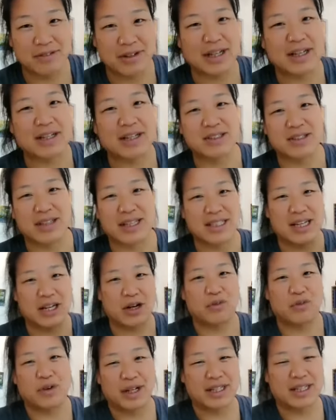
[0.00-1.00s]
right? So that's
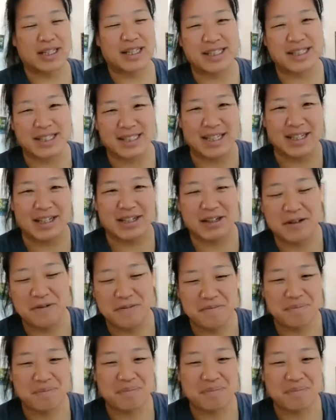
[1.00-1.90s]
kind of fun because it's like